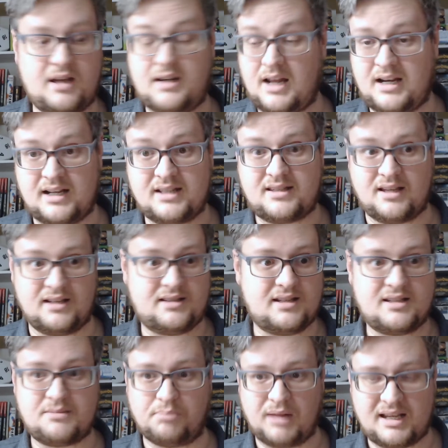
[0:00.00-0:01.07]
and
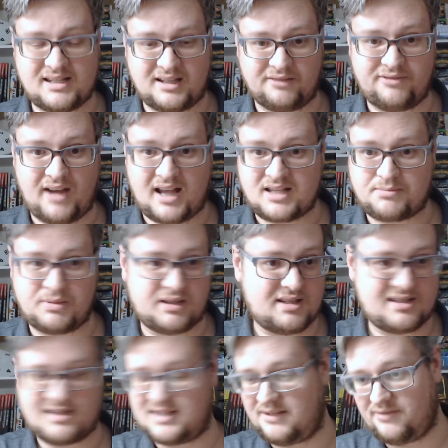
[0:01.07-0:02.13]
it's blazing fast, but
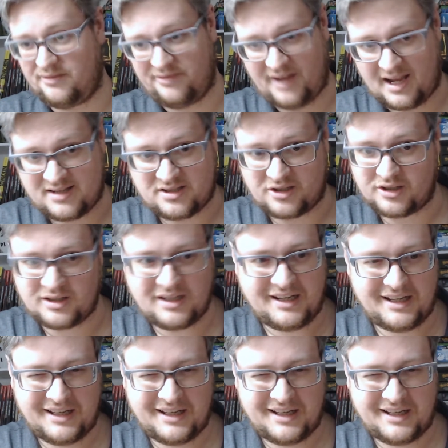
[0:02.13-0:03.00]
this is even faster.